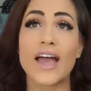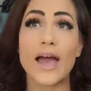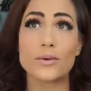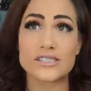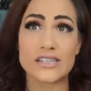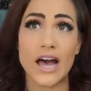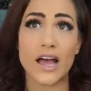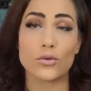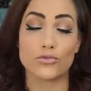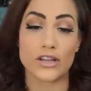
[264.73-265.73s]
I was
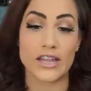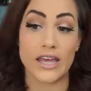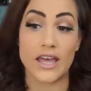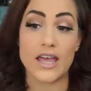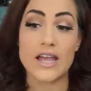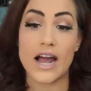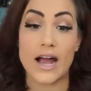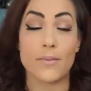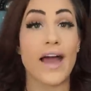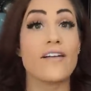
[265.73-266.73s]
not really
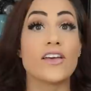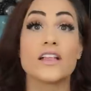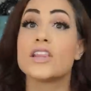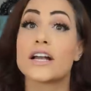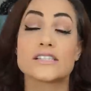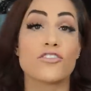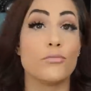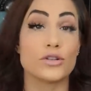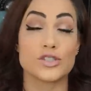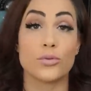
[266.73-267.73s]
um, having lots of
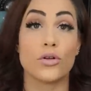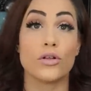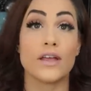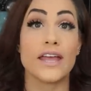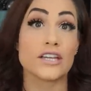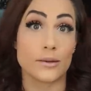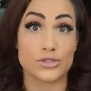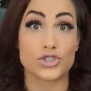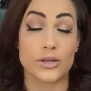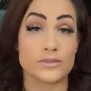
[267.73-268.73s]
multiple income
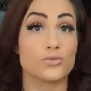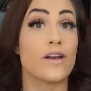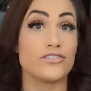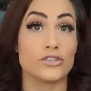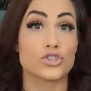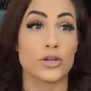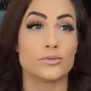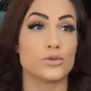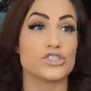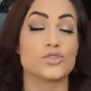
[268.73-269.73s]
streams and revenue
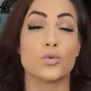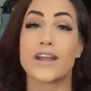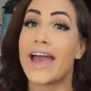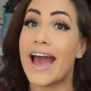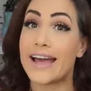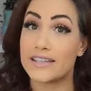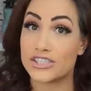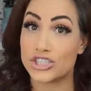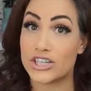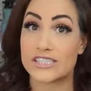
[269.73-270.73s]
streams, which is what I highly
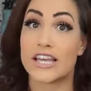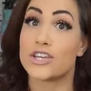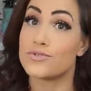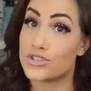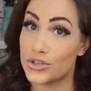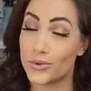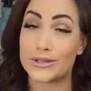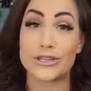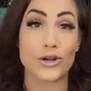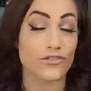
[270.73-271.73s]
suggest that you do.
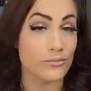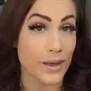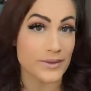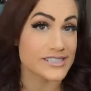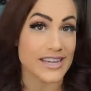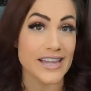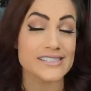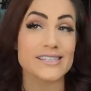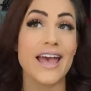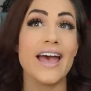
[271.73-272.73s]
Learn from my
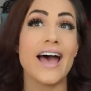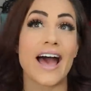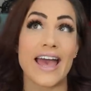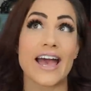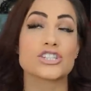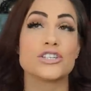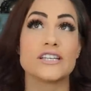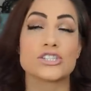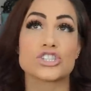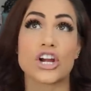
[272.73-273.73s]
mistakes. I actually
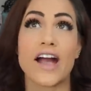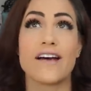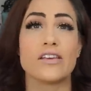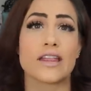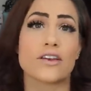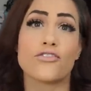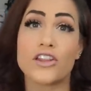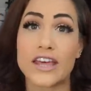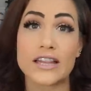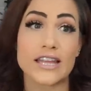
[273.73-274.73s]
didn't start having like
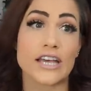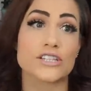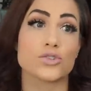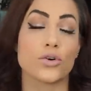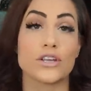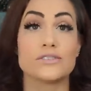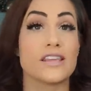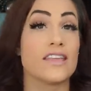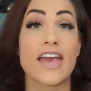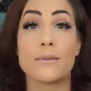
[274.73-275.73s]
affiliate links or
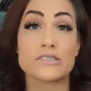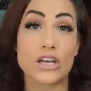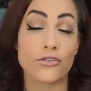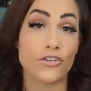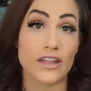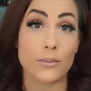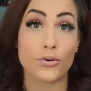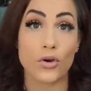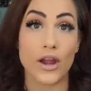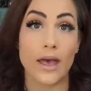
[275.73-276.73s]
using the Amazon affiliate
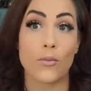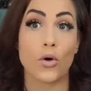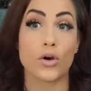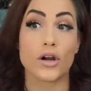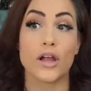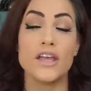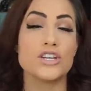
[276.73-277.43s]
program or